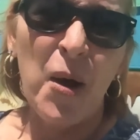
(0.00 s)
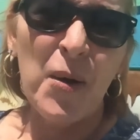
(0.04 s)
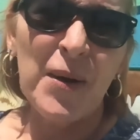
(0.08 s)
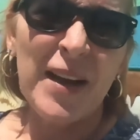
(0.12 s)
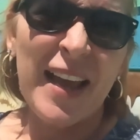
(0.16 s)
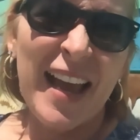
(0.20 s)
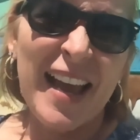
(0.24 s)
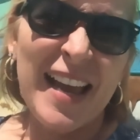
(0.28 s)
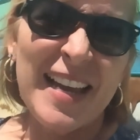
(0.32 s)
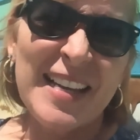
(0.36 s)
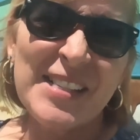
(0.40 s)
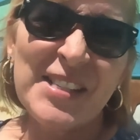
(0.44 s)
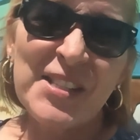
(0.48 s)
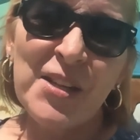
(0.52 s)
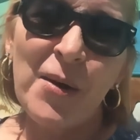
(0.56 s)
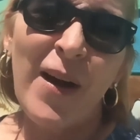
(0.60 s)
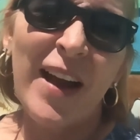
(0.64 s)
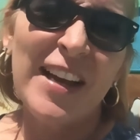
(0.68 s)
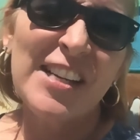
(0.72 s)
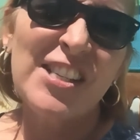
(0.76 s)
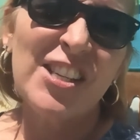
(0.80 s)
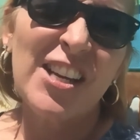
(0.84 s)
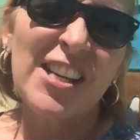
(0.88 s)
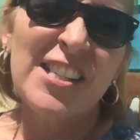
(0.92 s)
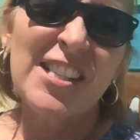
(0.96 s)
Okay, so
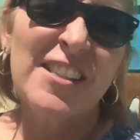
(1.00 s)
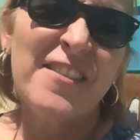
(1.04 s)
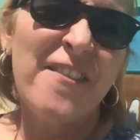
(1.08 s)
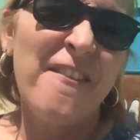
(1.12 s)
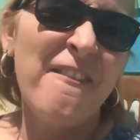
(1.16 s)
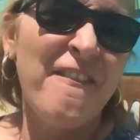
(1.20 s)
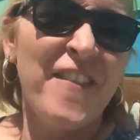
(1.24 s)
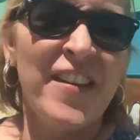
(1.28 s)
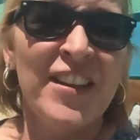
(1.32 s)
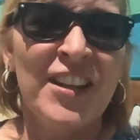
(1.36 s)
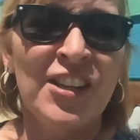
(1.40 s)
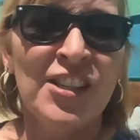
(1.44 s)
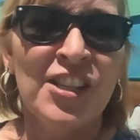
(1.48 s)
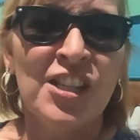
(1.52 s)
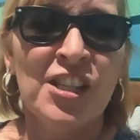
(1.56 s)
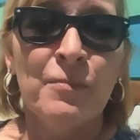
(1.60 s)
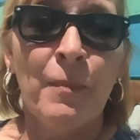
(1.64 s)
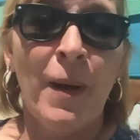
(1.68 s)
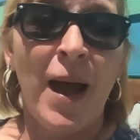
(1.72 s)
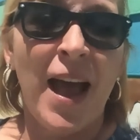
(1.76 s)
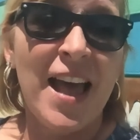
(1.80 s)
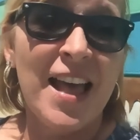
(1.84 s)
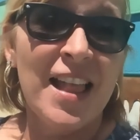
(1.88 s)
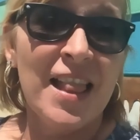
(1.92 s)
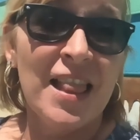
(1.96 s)
I just finished
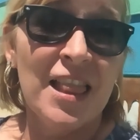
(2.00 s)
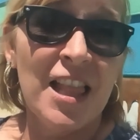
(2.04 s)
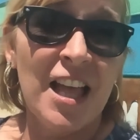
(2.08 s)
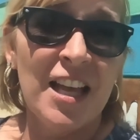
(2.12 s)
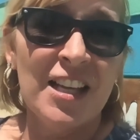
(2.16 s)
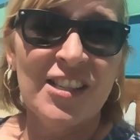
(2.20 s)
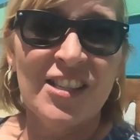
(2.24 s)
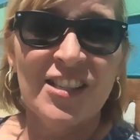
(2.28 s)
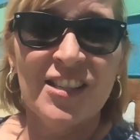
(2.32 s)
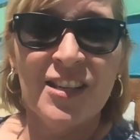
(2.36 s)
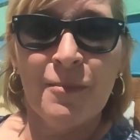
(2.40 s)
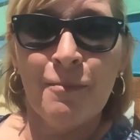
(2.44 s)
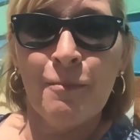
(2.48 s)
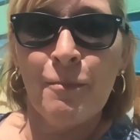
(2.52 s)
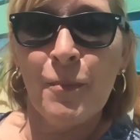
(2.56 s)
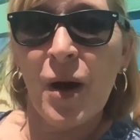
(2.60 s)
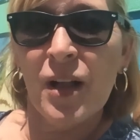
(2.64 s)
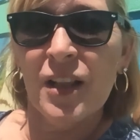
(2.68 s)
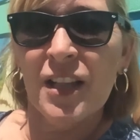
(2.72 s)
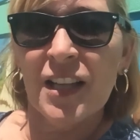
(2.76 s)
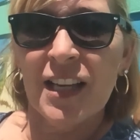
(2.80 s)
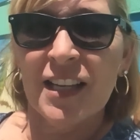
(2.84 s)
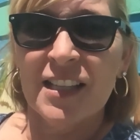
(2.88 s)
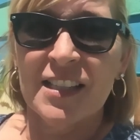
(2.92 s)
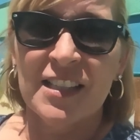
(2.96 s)
my lunch at
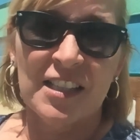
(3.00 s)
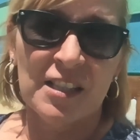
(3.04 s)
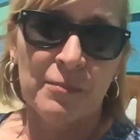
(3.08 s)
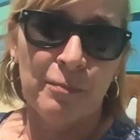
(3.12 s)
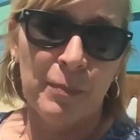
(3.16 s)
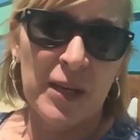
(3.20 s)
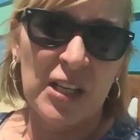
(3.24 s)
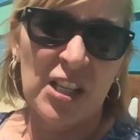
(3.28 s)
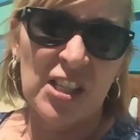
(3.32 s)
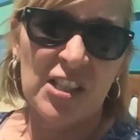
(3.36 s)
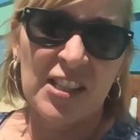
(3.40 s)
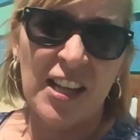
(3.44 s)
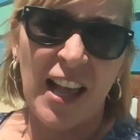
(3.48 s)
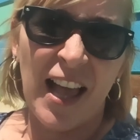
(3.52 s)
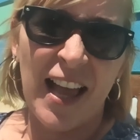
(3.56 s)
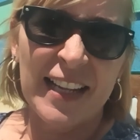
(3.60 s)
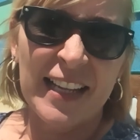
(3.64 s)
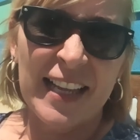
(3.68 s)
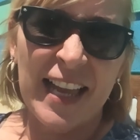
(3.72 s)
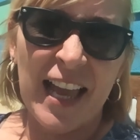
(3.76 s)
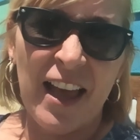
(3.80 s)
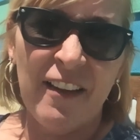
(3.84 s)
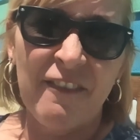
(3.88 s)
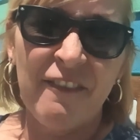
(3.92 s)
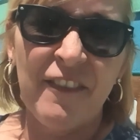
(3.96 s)
Mulligan's
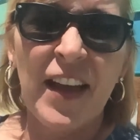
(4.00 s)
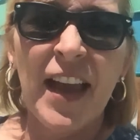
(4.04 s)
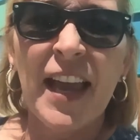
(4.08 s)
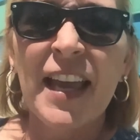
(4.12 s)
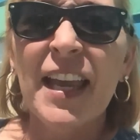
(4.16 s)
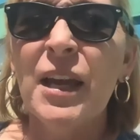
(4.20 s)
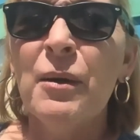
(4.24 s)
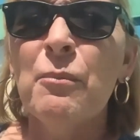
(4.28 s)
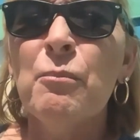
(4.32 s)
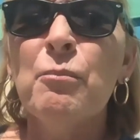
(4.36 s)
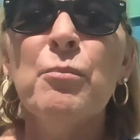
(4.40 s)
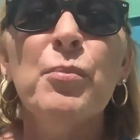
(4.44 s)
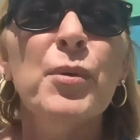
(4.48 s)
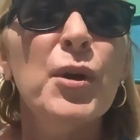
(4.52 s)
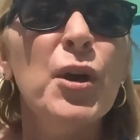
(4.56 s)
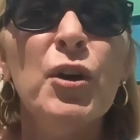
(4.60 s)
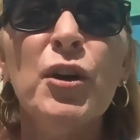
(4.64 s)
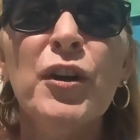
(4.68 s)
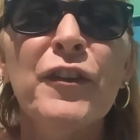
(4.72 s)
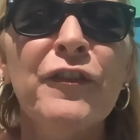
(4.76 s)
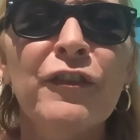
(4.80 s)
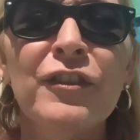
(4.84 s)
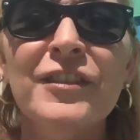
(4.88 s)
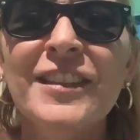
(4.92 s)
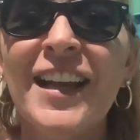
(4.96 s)
Beachside Cafe in
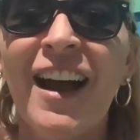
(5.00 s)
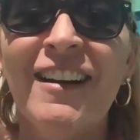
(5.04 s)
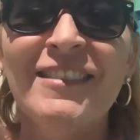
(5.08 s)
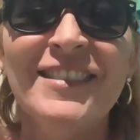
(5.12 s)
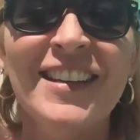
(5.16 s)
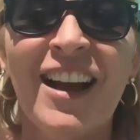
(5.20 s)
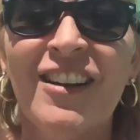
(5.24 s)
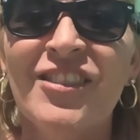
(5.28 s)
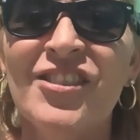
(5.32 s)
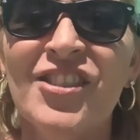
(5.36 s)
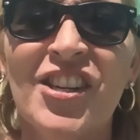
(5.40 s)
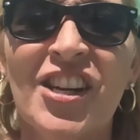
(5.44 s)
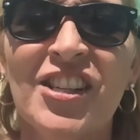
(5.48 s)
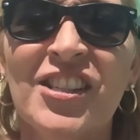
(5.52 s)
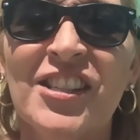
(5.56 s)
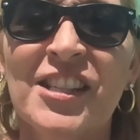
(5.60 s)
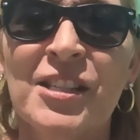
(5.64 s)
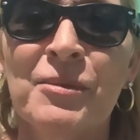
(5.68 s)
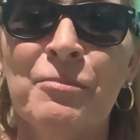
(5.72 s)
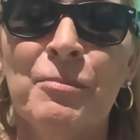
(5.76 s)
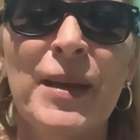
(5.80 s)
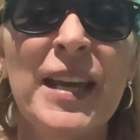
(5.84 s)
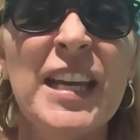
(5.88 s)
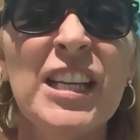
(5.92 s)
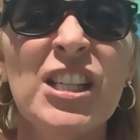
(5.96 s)
beautiful downtown
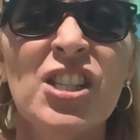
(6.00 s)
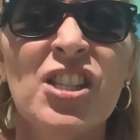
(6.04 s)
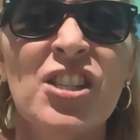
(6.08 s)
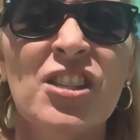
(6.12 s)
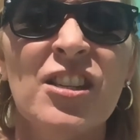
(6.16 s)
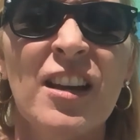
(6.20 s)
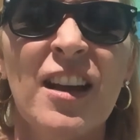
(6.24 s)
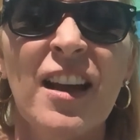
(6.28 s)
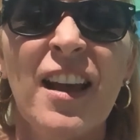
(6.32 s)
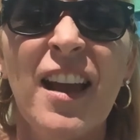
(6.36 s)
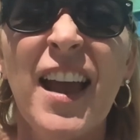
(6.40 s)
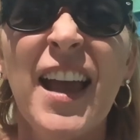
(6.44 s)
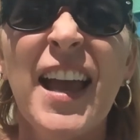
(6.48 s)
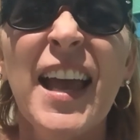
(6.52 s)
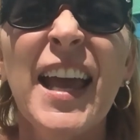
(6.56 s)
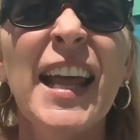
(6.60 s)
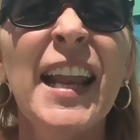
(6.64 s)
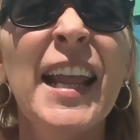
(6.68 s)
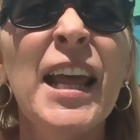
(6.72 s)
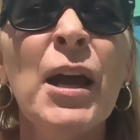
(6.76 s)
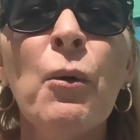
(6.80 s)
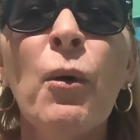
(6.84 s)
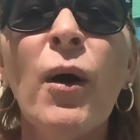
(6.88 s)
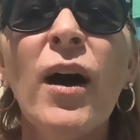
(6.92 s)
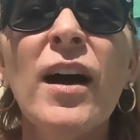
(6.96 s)
Jensen Beach,
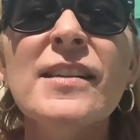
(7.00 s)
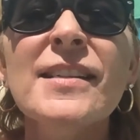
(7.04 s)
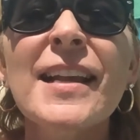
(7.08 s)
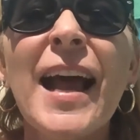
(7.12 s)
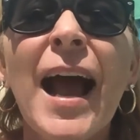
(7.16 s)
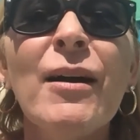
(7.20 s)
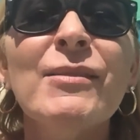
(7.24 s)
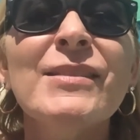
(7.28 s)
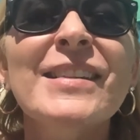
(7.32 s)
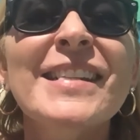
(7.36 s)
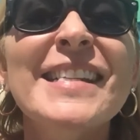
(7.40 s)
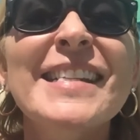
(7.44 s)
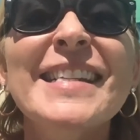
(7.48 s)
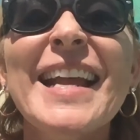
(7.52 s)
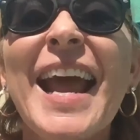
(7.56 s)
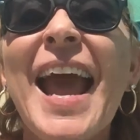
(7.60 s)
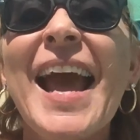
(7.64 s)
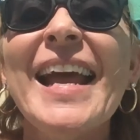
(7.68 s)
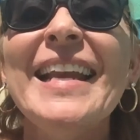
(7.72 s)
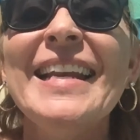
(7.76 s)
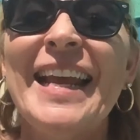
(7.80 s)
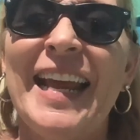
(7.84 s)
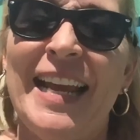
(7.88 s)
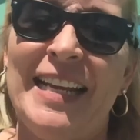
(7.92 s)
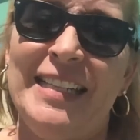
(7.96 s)
and it was
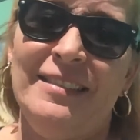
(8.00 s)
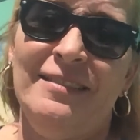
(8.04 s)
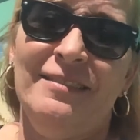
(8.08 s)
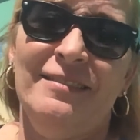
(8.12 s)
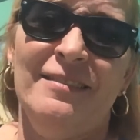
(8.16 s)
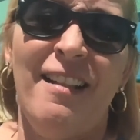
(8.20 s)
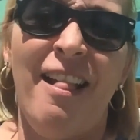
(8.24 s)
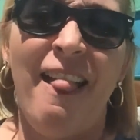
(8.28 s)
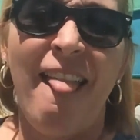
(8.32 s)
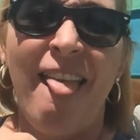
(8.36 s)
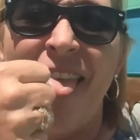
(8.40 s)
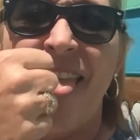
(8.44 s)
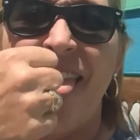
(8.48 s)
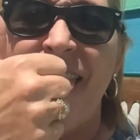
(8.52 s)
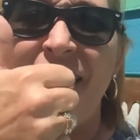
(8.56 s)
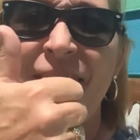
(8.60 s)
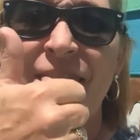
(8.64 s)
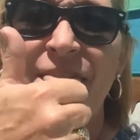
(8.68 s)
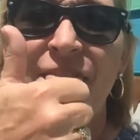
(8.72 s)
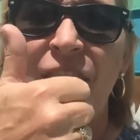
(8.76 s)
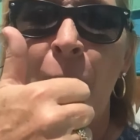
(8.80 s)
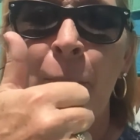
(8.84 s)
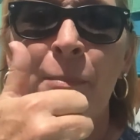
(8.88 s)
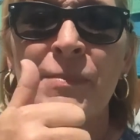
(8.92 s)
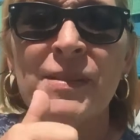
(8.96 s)
outstanding.
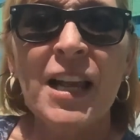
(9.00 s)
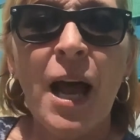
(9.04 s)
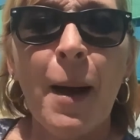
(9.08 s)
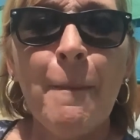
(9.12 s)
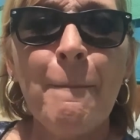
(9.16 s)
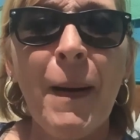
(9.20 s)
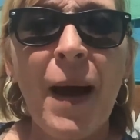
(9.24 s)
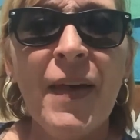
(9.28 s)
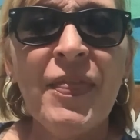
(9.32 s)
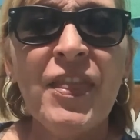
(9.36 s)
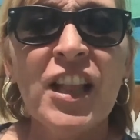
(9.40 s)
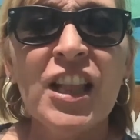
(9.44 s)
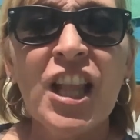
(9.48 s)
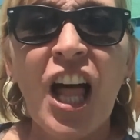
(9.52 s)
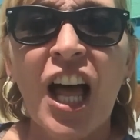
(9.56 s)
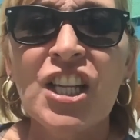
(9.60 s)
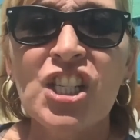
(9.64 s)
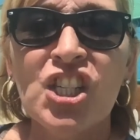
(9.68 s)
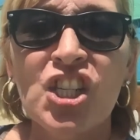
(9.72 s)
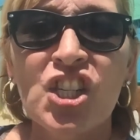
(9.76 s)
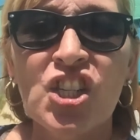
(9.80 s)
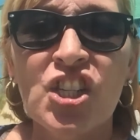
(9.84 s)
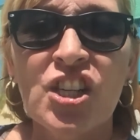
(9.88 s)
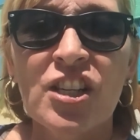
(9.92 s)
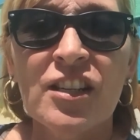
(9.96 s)
Thumbs up on the
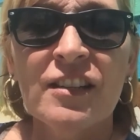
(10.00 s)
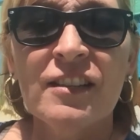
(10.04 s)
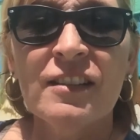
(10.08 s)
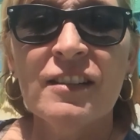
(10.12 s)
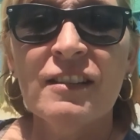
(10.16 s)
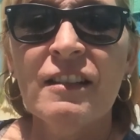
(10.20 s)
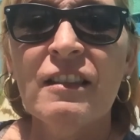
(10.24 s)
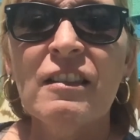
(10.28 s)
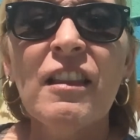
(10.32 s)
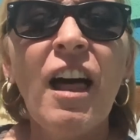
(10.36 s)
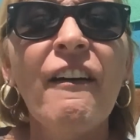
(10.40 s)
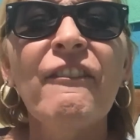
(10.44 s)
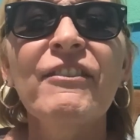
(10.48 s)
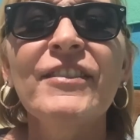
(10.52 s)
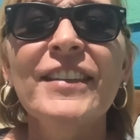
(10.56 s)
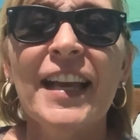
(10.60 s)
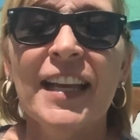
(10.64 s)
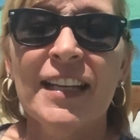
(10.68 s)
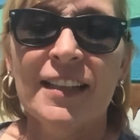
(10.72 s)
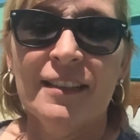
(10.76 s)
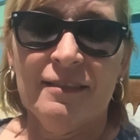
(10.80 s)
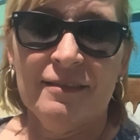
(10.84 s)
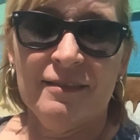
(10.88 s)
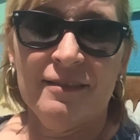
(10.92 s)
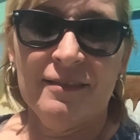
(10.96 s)
lunch. Loved
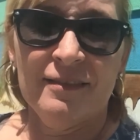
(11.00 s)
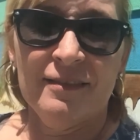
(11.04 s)
it.